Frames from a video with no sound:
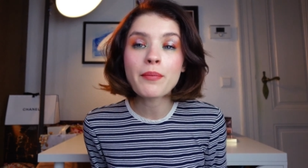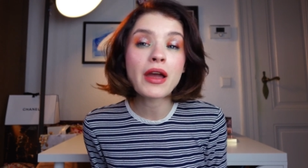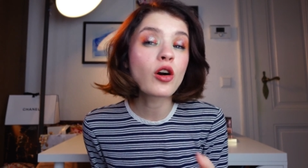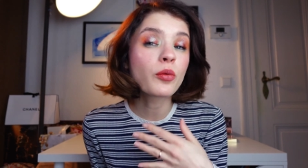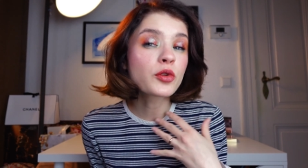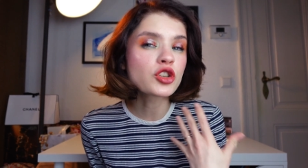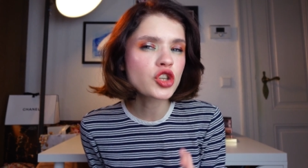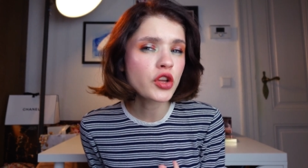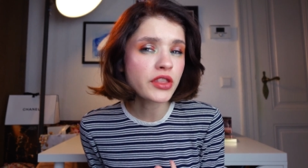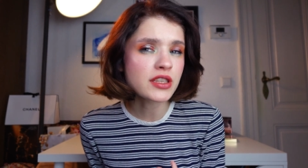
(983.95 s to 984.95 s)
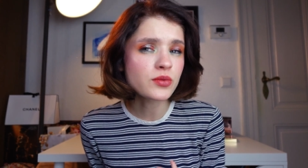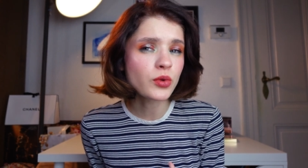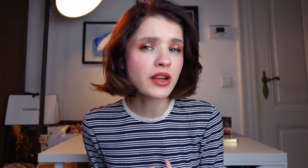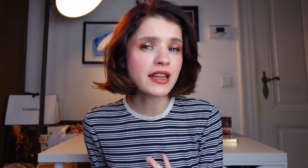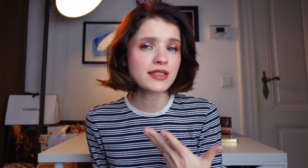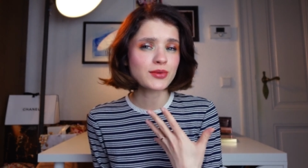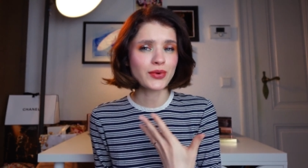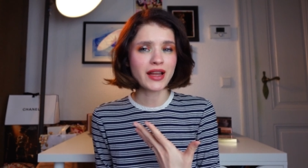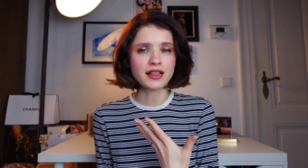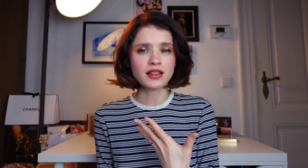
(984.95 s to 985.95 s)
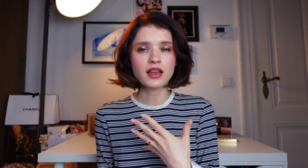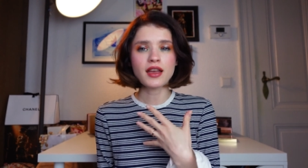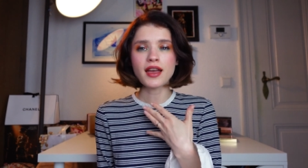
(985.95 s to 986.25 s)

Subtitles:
I hope you enjoyed this one as well.